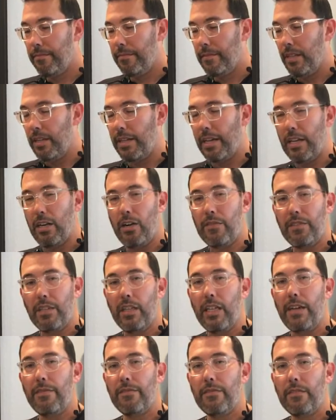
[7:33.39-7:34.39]
Again off the
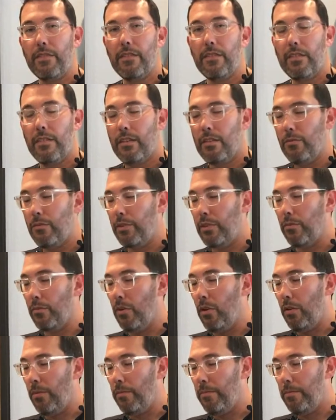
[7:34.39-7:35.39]
left with the roll.